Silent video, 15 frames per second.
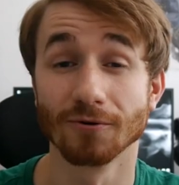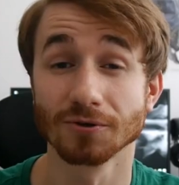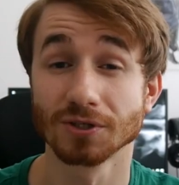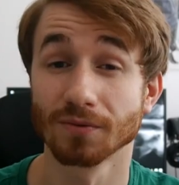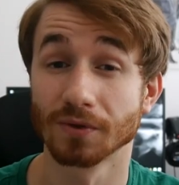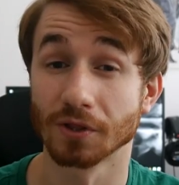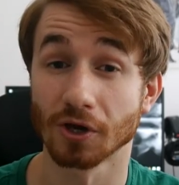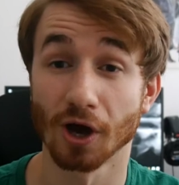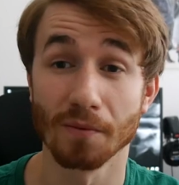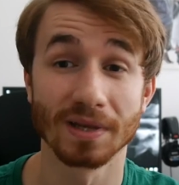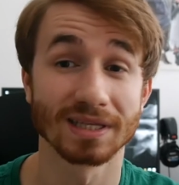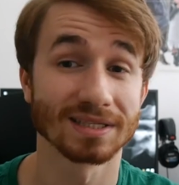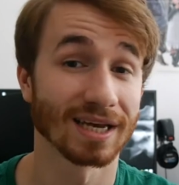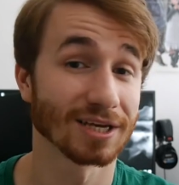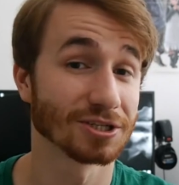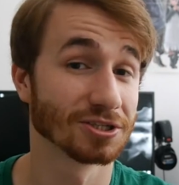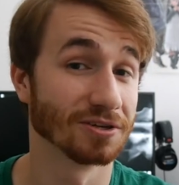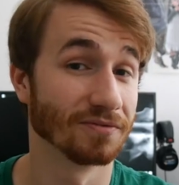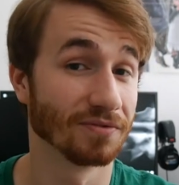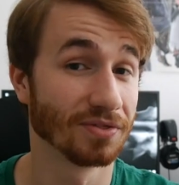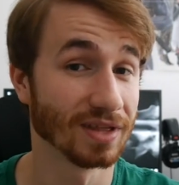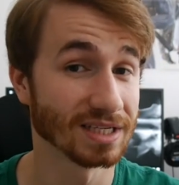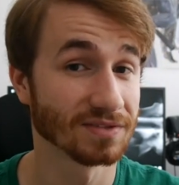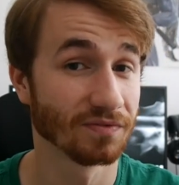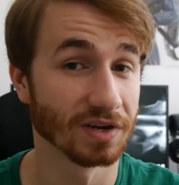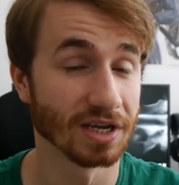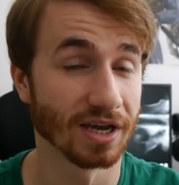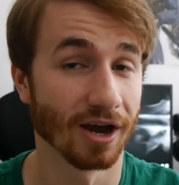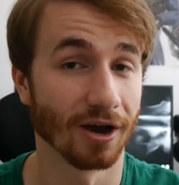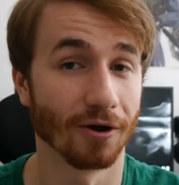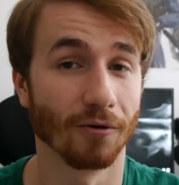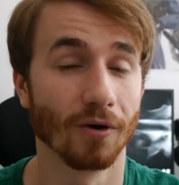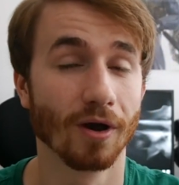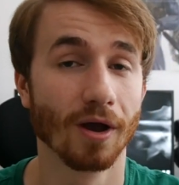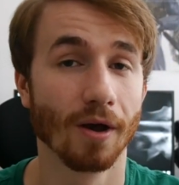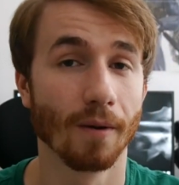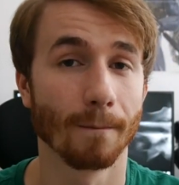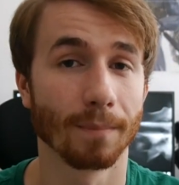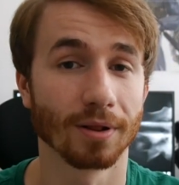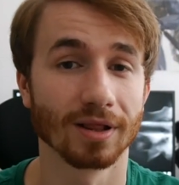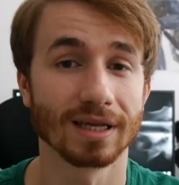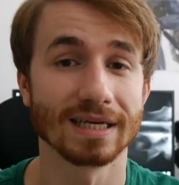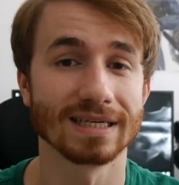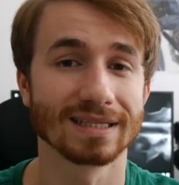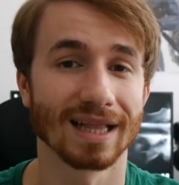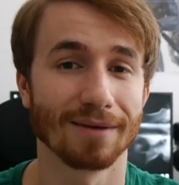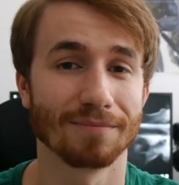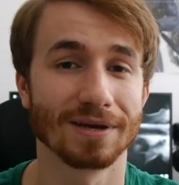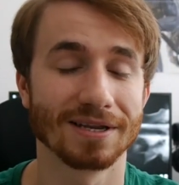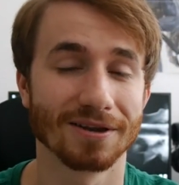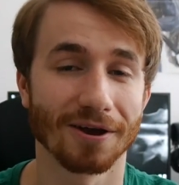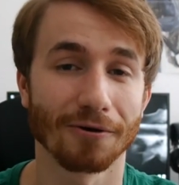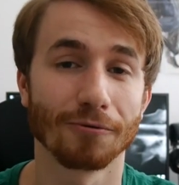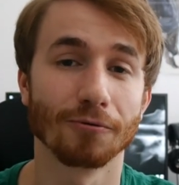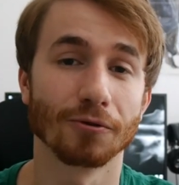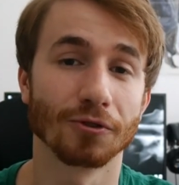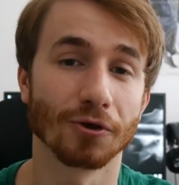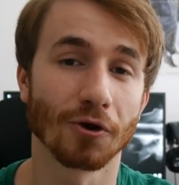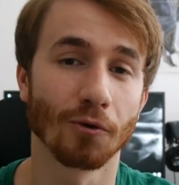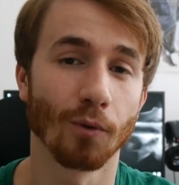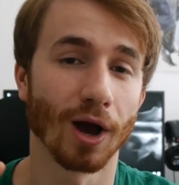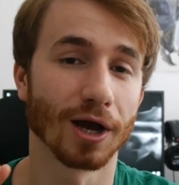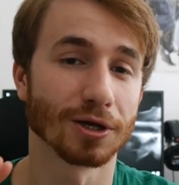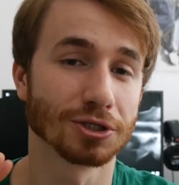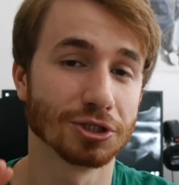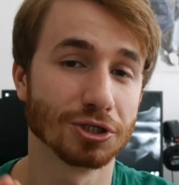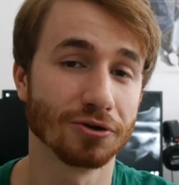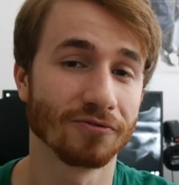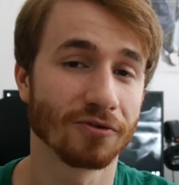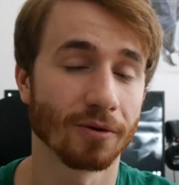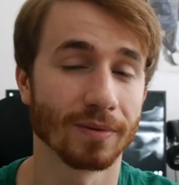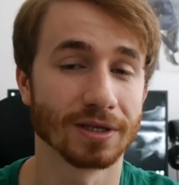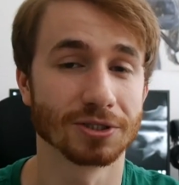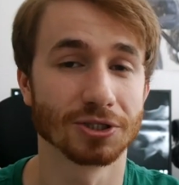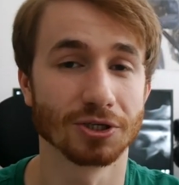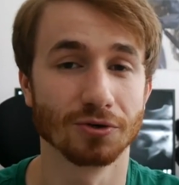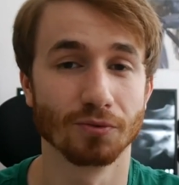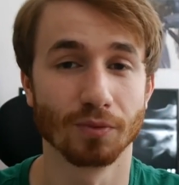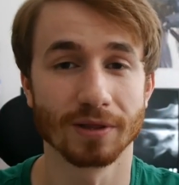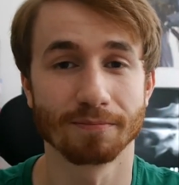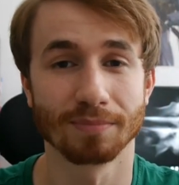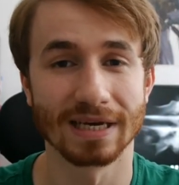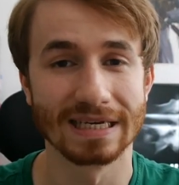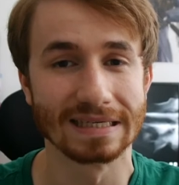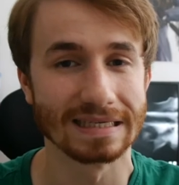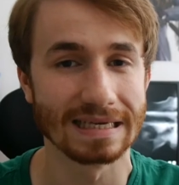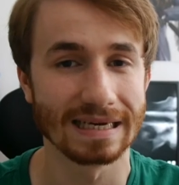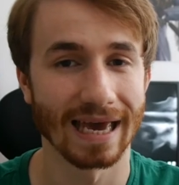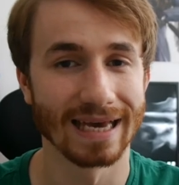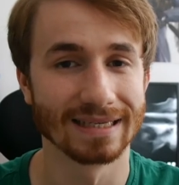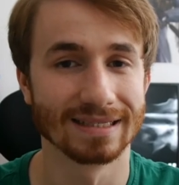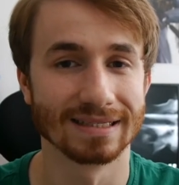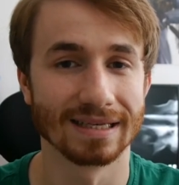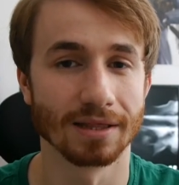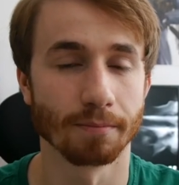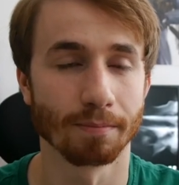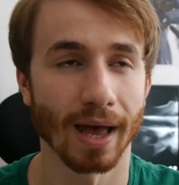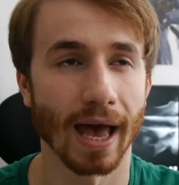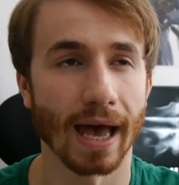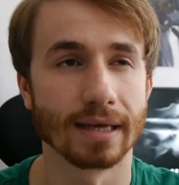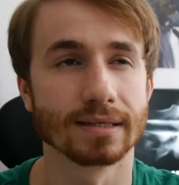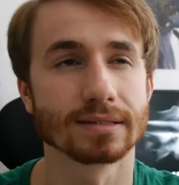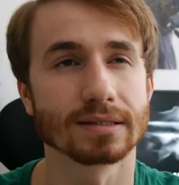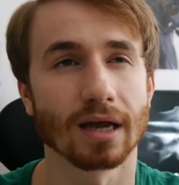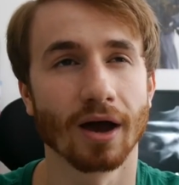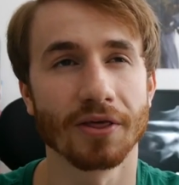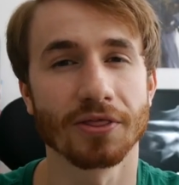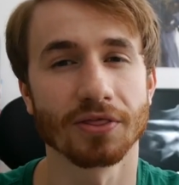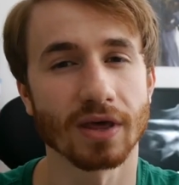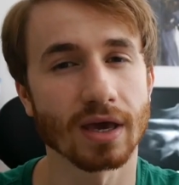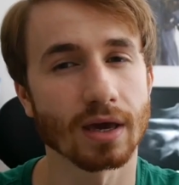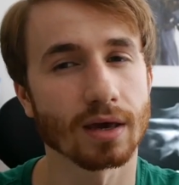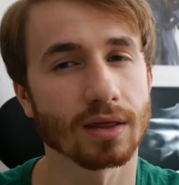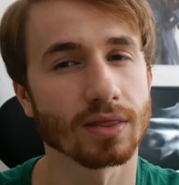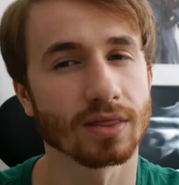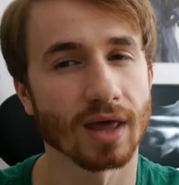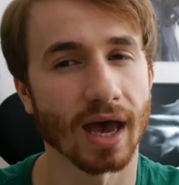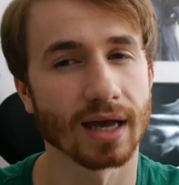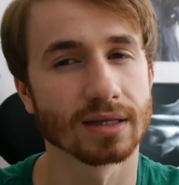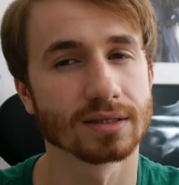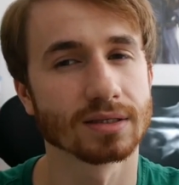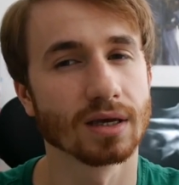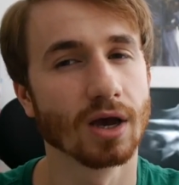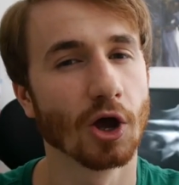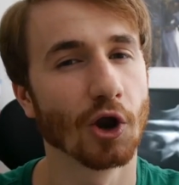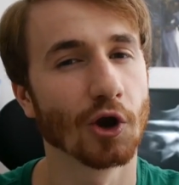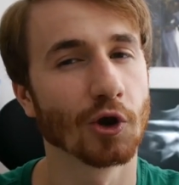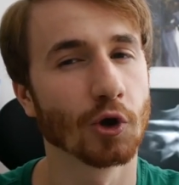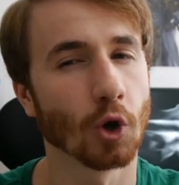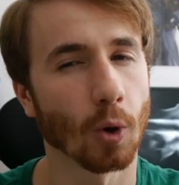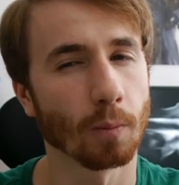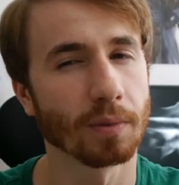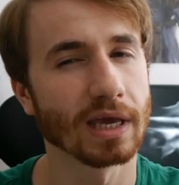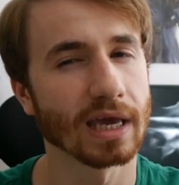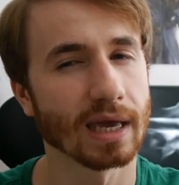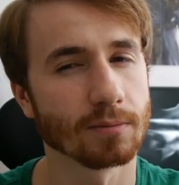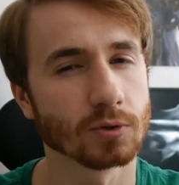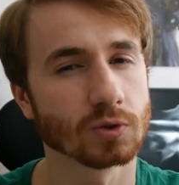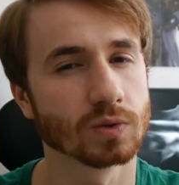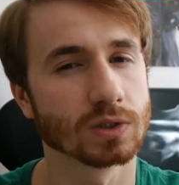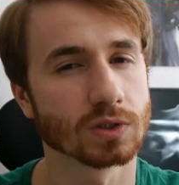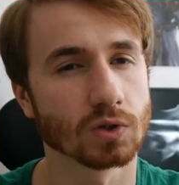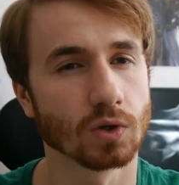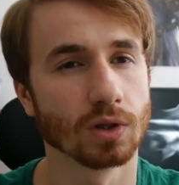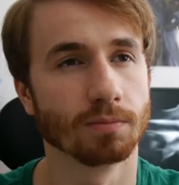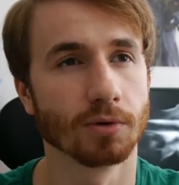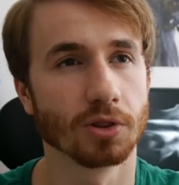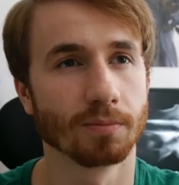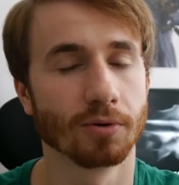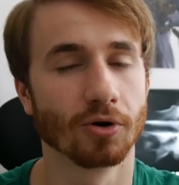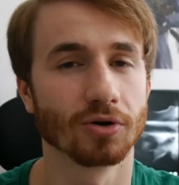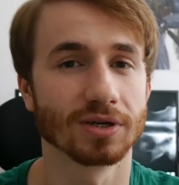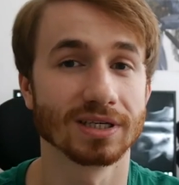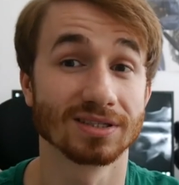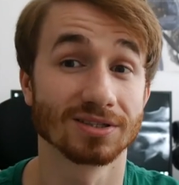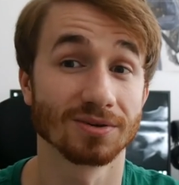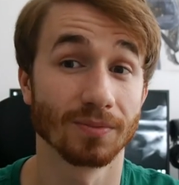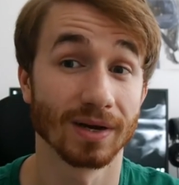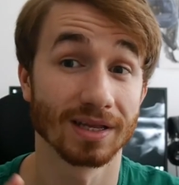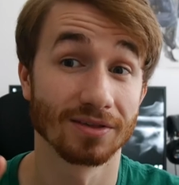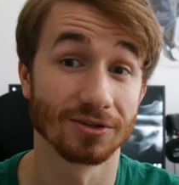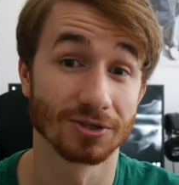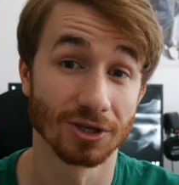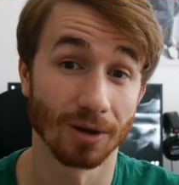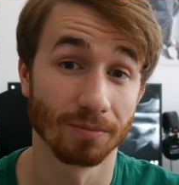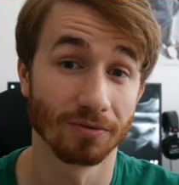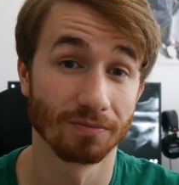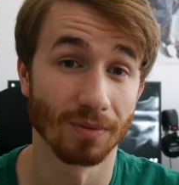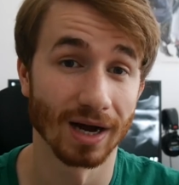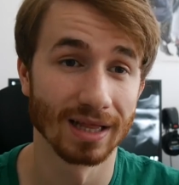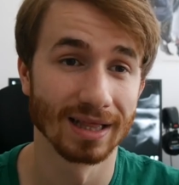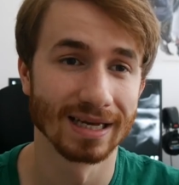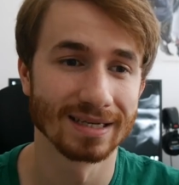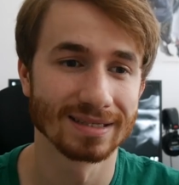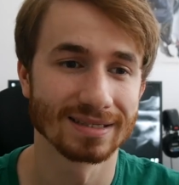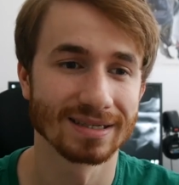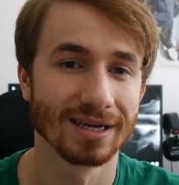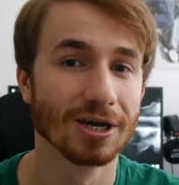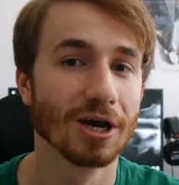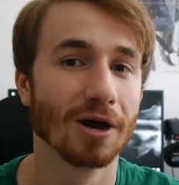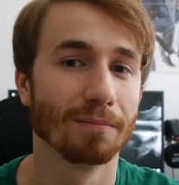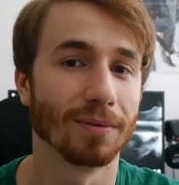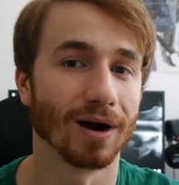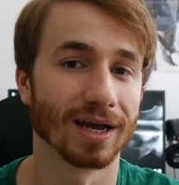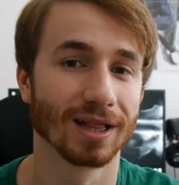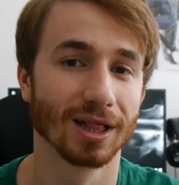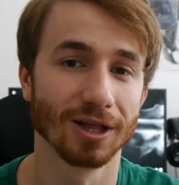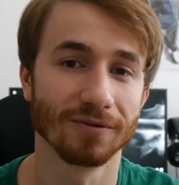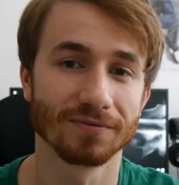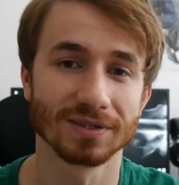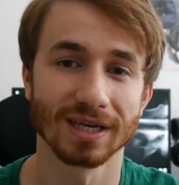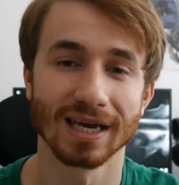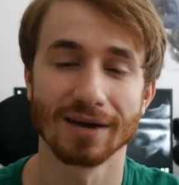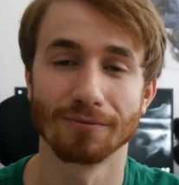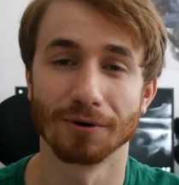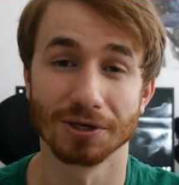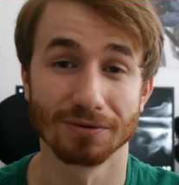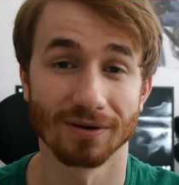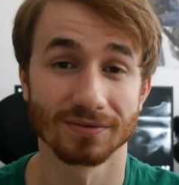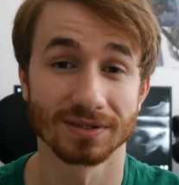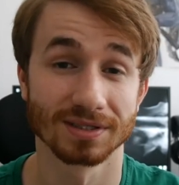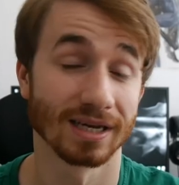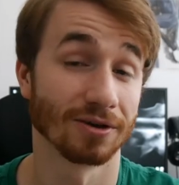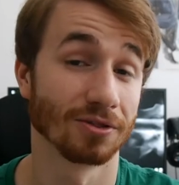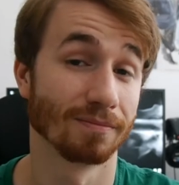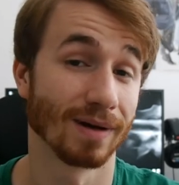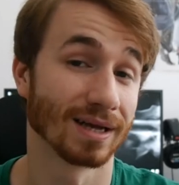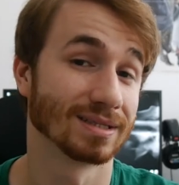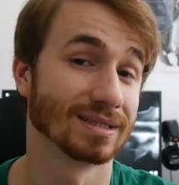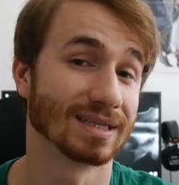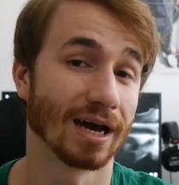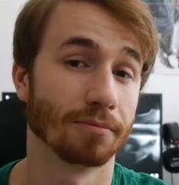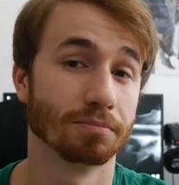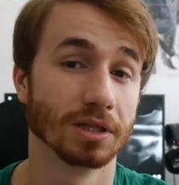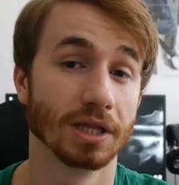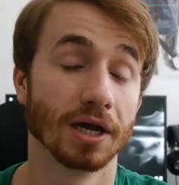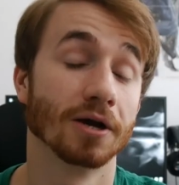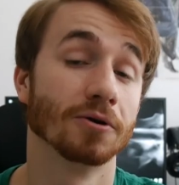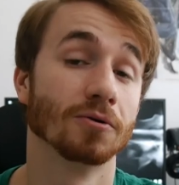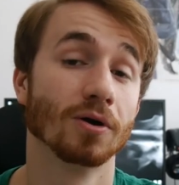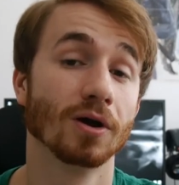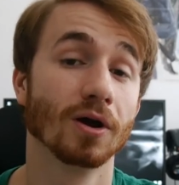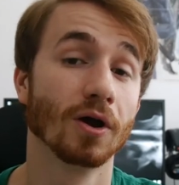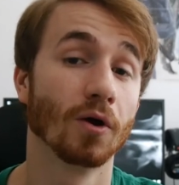Also, in the comment section of this video, please let me know the quirks you've come into with PC cases in the past. I think that not being able to install the motherboard is somewhere near the top of my list, but I'd love to hear what you have to say on the matter down below.